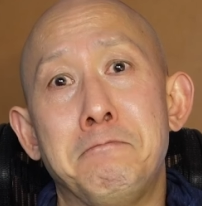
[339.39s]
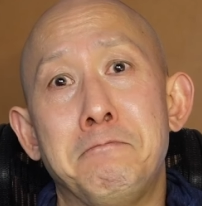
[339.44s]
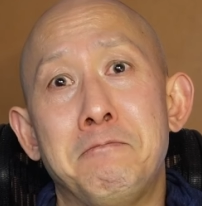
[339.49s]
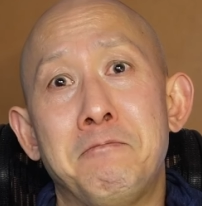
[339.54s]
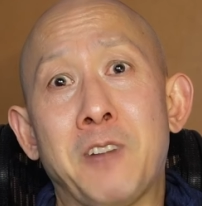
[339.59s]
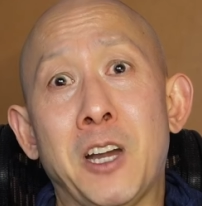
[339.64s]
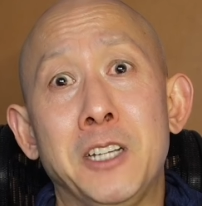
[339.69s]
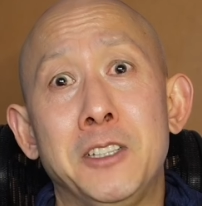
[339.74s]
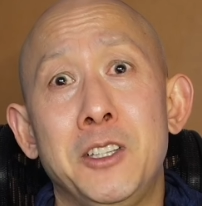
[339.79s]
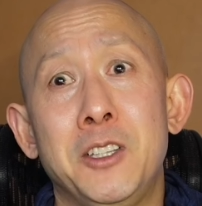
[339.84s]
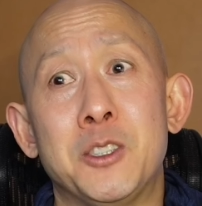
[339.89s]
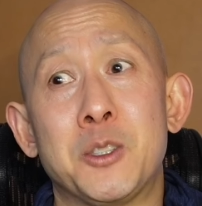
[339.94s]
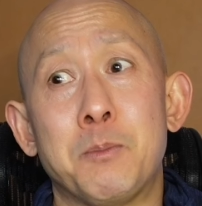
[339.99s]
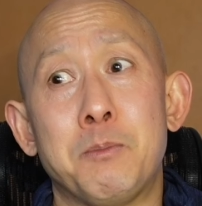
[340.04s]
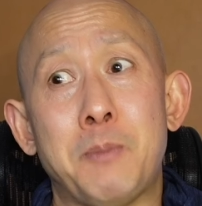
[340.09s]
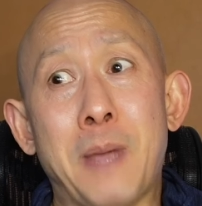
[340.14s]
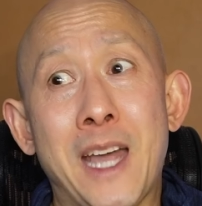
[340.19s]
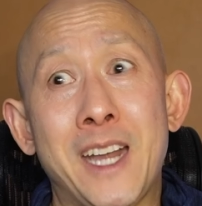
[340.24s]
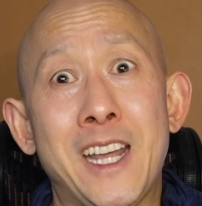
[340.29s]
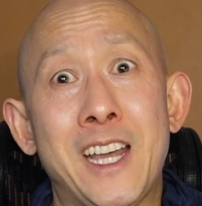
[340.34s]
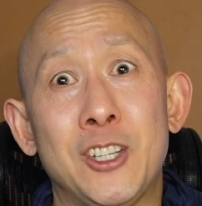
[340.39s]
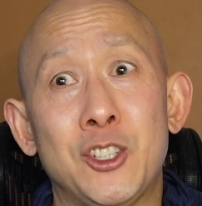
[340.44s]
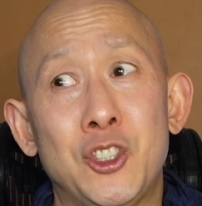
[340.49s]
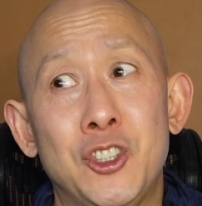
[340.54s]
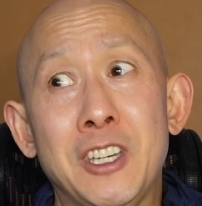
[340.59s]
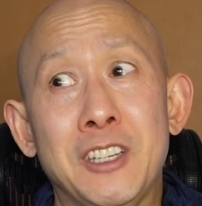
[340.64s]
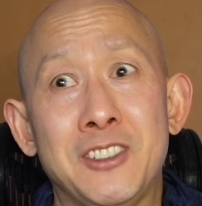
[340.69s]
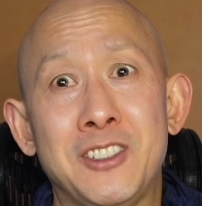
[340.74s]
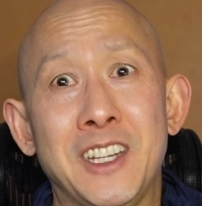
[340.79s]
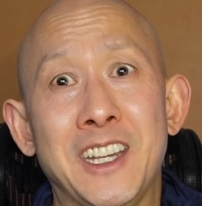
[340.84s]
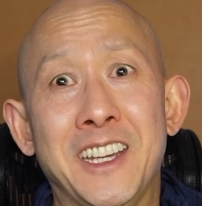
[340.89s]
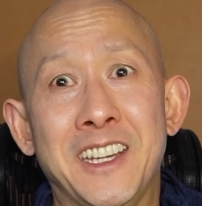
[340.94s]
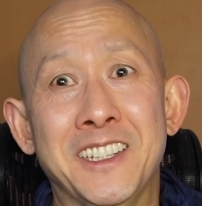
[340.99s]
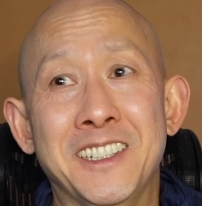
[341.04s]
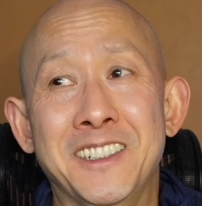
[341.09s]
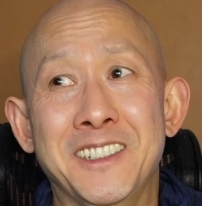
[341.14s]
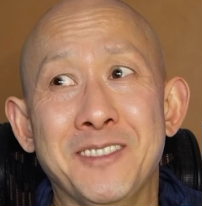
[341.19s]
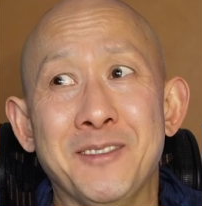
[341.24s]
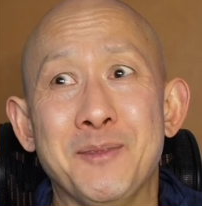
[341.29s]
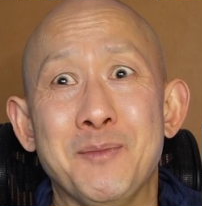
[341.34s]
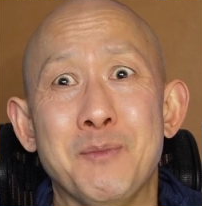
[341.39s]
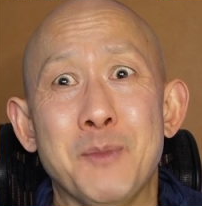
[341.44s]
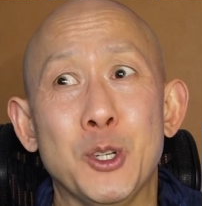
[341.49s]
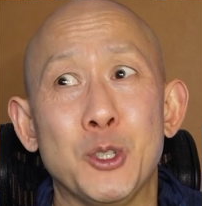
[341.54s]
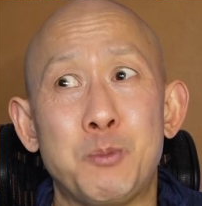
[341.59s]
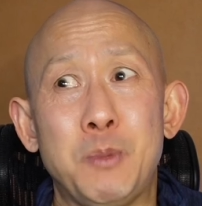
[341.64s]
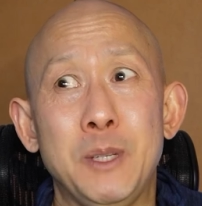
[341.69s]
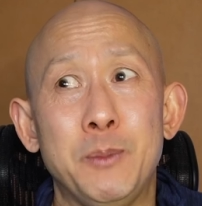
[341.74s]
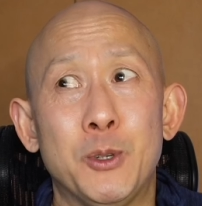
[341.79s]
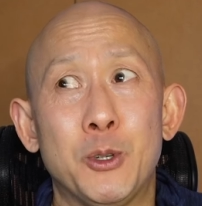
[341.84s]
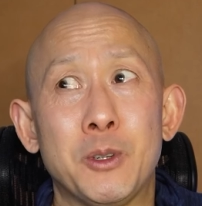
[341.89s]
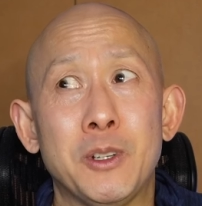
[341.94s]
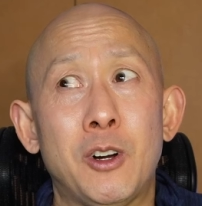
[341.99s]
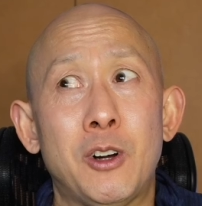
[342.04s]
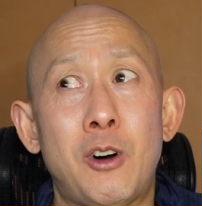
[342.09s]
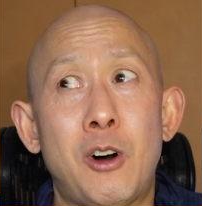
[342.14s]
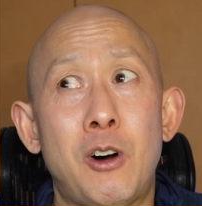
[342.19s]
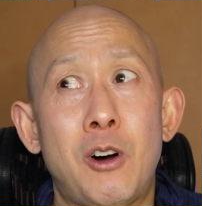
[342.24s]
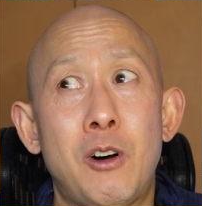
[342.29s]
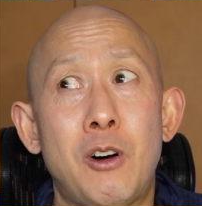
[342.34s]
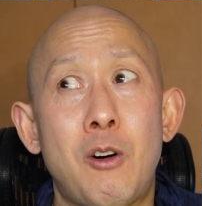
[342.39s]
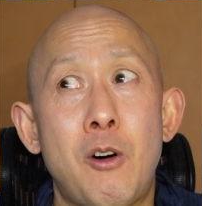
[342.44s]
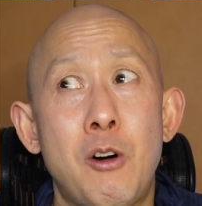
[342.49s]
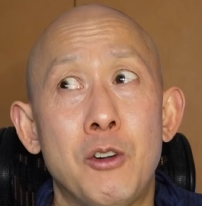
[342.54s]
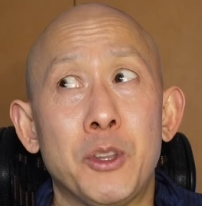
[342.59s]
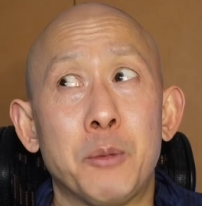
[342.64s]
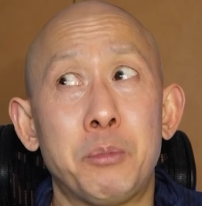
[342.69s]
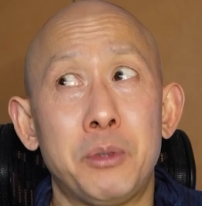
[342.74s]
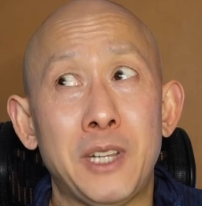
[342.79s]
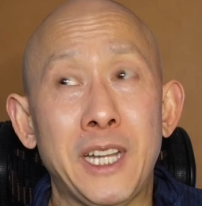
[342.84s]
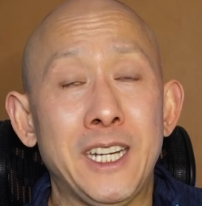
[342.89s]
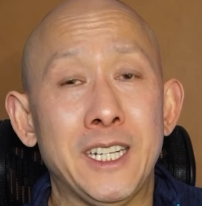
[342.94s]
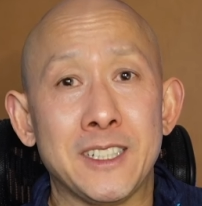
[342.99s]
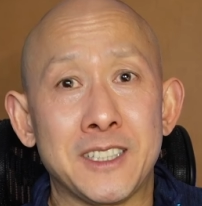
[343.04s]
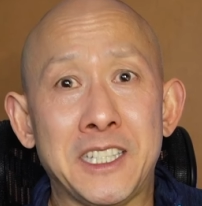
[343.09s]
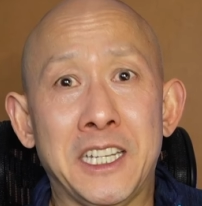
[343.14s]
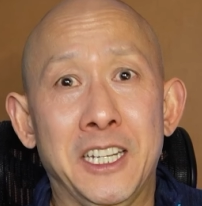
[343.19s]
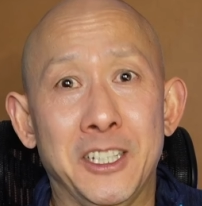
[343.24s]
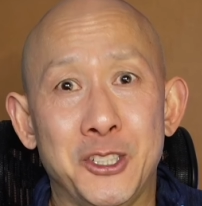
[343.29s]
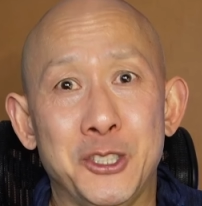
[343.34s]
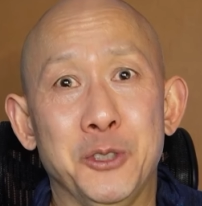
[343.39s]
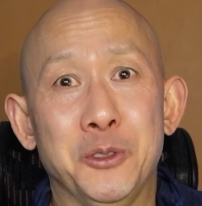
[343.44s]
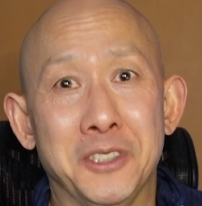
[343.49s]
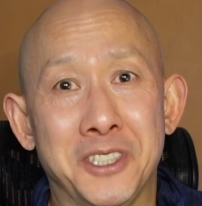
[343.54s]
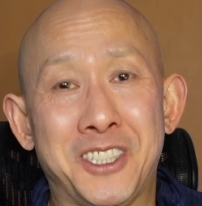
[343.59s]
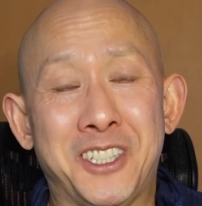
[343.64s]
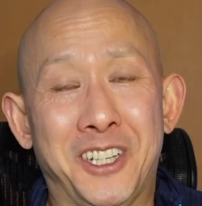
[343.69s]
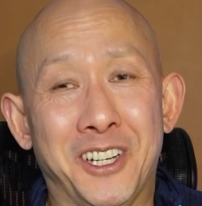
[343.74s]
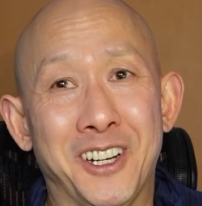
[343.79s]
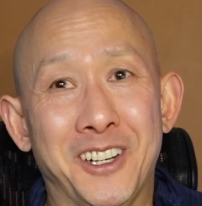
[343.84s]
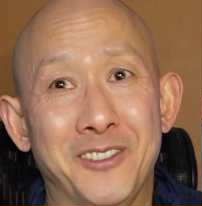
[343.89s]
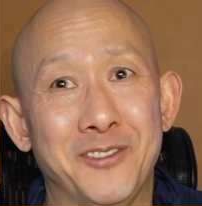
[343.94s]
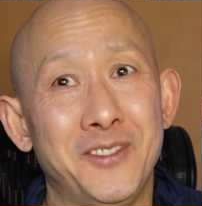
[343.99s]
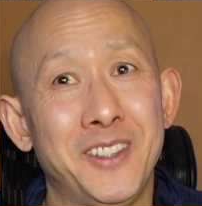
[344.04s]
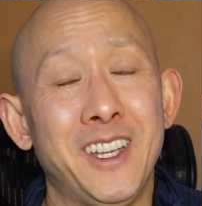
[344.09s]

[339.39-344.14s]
frankly, it's badass shit. And most people on the planet can't do this stuff.